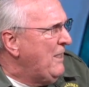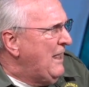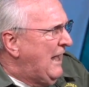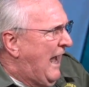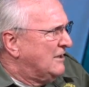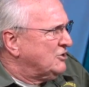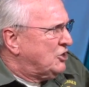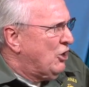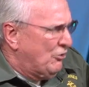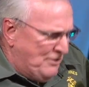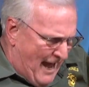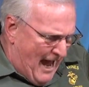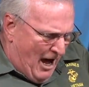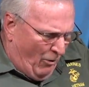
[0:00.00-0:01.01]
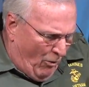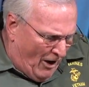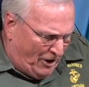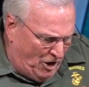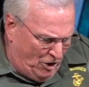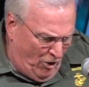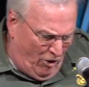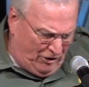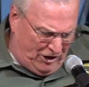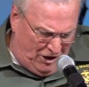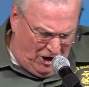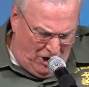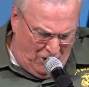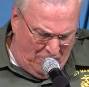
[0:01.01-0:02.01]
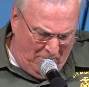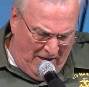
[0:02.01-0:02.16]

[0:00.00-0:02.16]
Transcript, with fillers: And so now what are you going to do?